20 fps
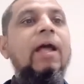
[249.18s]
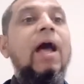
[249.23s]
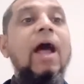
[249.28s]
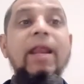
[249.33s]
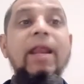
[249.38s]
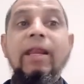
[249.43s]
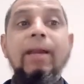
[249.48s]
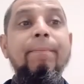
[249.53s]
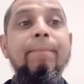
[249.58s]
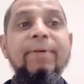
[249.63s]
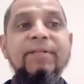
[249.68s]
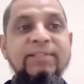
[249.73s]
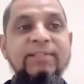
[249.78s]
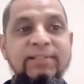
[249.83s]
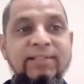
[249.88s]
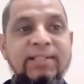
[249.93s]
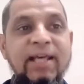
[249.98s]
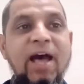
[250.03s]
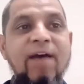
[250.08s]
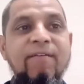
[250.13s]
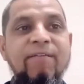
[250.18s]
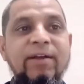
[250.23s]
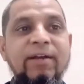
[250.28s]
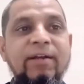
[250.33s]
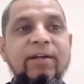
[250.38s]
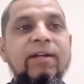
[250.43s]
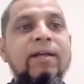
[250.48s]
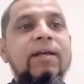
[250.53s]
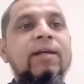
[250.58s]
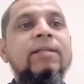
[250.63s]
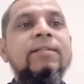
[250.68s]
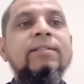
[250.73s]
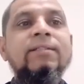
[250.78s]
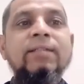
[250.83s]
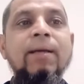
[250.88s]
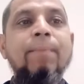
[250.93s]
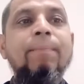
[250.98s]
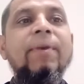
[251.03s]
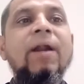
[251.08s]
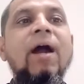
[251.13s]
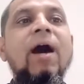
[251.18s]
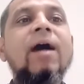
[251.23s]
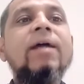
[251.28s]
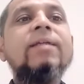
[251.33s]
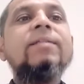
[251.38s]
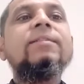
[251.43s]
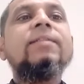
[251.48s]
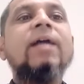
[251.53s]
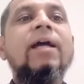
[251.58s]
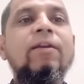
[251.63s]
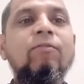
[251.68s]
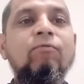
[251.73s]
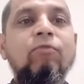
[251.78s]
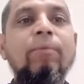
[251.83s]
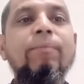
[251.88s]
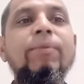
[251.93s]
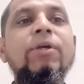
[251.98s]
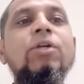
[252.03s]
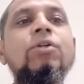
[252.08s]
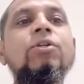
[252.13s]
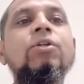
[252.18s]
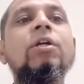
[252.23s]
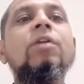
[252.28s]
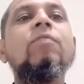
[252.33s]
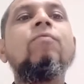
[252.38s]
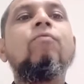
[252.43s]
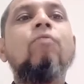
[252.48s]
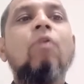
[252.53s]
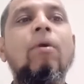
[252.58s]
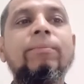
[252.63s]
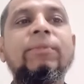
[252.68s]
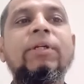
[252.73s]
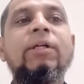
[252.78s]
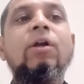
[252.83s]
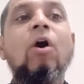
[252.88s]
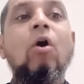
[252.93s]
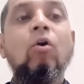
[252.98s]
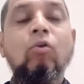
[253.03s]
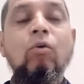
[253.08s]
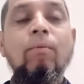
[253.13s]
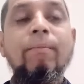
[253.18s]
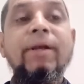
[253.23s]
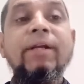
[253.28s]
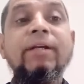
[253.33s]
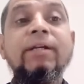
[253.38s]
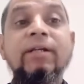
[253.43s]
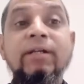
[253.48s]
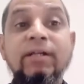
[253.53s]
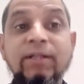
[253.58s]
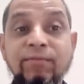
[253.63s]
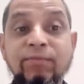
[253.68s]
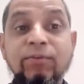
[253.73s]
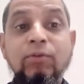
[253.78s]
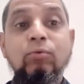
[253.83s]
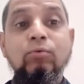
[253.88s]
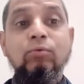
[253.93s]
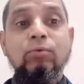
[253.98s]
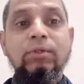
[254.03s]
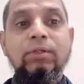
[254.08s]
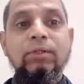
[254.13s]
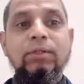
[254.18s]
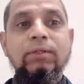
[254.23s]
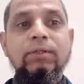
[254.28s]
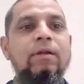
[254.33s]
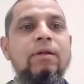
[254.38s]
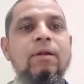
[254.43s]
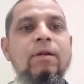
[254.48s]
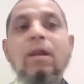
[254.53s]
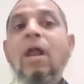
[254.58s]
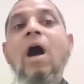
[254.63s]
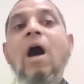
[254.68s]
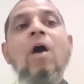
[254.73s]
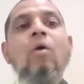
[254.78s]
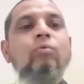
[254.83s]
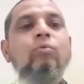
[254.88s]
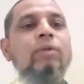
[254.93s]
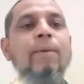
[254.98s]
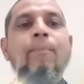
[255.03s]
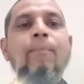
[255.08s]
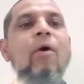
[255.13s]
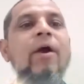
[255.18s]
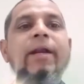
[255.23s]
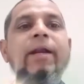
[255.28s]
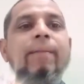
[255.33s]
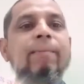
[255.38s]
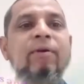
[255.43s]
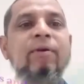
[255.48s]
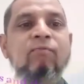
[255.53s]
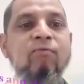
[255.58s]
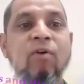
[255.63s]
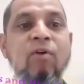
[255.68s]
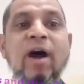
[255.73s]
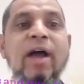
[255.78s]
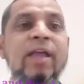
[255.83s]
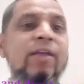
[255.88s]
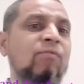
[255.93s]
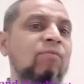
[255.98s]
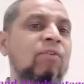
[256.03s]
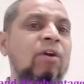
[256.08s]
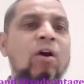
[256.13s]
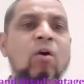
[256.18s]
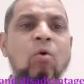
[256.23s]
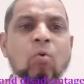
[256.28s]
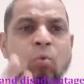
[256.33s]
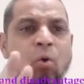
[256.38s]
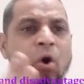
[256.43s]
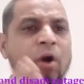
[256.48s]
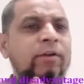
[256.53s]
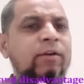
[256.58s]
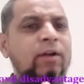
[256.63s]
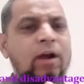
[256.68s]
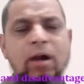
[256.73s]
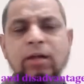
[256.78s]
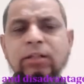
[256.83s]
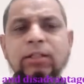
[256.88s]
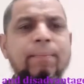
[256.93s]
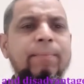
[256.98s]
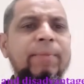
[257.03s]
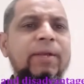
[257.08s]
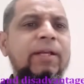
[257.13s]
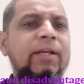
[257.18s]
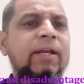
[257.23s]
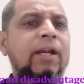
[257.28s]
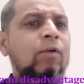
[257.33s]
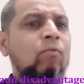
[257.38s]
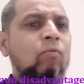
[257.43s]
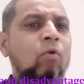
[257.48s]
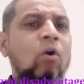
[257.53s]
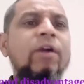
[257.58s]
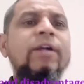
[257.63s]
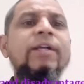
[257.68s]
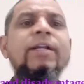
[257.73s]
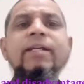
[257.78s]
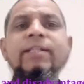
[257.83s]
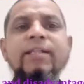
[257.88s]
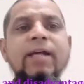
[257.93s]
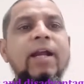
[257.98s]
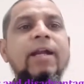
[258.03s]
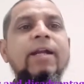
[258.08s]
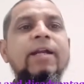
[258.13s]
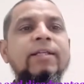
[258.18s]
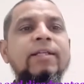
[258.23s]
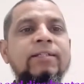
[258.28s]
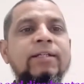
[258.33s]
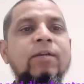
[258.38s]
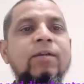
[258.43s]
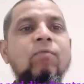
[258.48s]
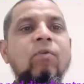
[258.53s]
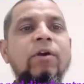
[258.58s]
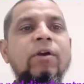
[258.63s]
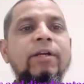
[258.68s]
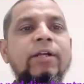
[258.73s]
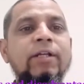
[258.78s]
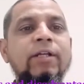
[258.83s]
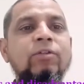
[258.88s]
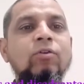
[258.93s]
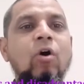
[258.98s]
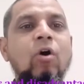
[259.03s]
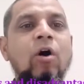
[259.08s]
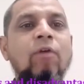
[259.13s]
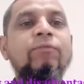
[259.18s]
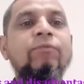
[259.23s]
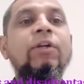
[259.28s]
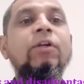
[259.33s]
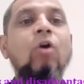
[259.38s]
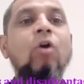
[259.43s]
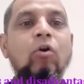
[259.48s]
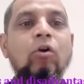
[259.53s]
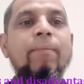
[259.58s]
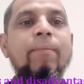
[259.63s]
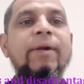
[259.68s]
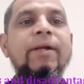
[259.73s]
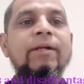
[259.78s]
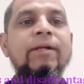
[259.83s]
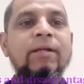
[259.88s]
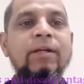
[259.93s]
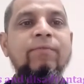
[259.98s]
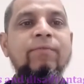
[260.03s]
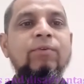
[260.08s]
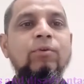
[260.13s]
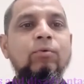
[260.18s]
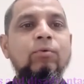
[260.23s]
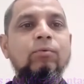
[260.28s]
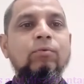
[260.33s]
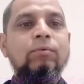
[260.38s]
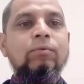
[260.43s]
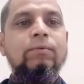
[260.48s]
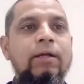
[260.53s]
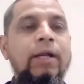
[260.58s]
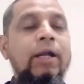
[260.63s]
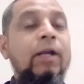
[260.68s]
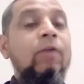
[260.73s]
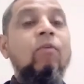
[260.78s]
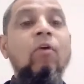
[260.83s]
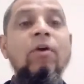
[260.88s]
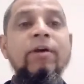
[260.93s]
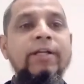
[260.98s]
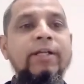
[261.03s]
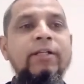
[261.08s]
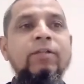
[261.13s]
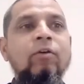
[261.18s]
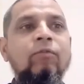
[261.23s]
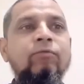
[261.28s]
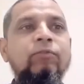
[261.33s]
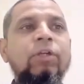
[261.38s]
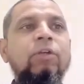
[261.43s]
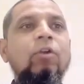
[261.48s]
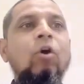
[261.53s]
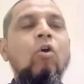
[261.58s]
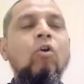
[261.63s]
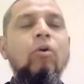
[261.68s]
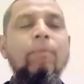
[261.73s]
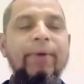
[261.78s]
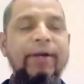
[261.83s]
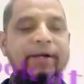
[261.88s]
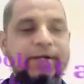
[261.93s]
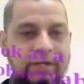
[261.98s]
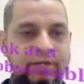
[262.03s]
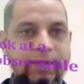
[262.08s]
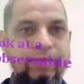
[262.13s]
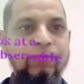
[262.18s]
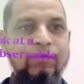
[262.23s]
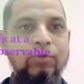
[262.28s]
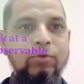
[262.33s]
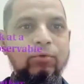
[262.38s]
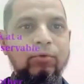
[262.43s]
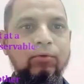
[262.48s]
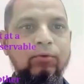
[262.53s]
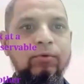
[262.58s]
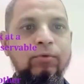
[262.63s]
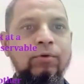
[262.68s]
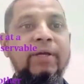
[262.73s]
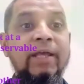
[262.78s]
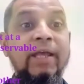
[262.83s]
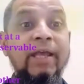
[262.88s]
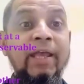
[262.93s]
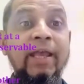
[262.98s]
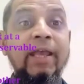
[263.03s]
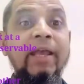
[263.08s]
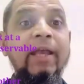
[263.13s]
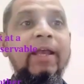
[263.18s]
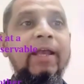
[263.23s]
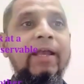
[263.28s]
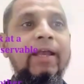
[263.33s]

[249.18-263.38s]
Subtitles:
And number 7, summarize the information from the document reviewed. Now the point number 5, what are the main advantage and disadvantage of the document review? Advantage of the document review. A,